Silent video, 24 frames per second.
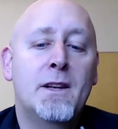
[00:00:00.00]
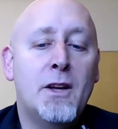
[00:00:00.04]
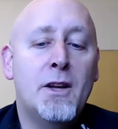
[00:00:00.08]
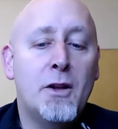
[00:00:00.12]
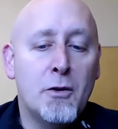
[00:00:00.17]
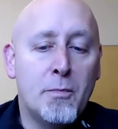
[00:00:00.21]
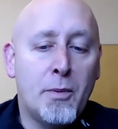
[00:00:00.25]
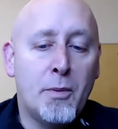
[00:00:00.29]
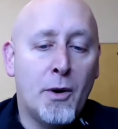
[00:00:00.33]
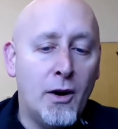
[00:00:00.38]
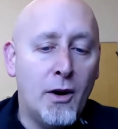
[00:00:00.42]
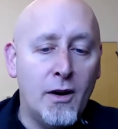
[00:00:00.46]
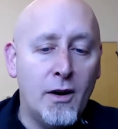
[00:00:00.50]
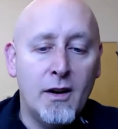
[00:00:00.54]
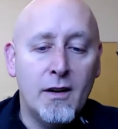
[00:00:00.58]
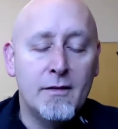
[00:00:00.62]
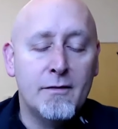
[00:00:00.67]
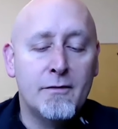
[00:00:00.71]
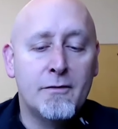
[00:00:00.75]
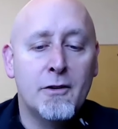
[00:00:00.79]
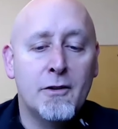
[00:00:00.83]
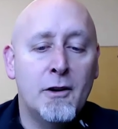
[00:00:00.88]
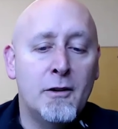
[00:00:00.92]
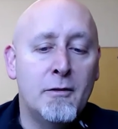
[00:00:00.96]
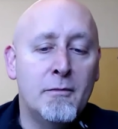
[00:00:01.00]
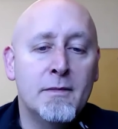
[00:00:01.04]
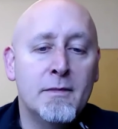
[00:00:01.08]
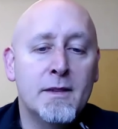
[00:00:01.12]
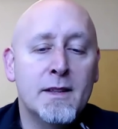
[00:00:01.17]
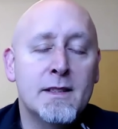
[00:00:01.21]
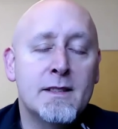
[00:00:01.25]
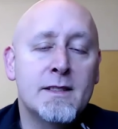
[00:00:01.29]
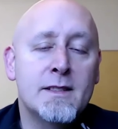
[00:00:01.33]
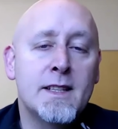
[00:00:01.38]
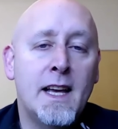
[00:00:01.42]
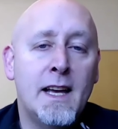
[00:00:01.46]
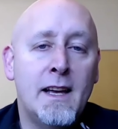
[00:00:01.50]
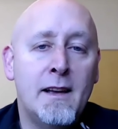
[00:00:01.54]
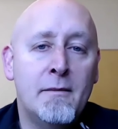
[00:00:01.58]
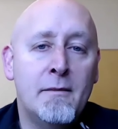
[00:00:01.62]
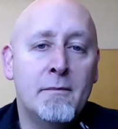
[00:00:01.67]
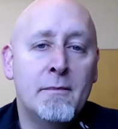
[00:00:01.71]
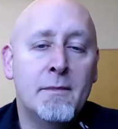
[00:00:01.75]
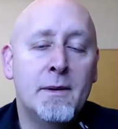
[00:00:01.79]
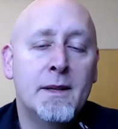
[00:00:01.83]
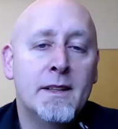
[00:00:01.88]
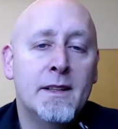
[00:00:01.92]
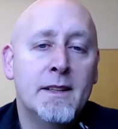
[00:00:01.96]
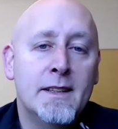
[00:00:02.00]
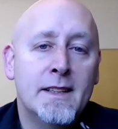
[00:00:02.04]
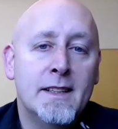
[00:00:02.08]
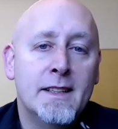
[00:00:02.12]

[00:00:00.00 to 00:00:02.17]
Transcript: Another part from the same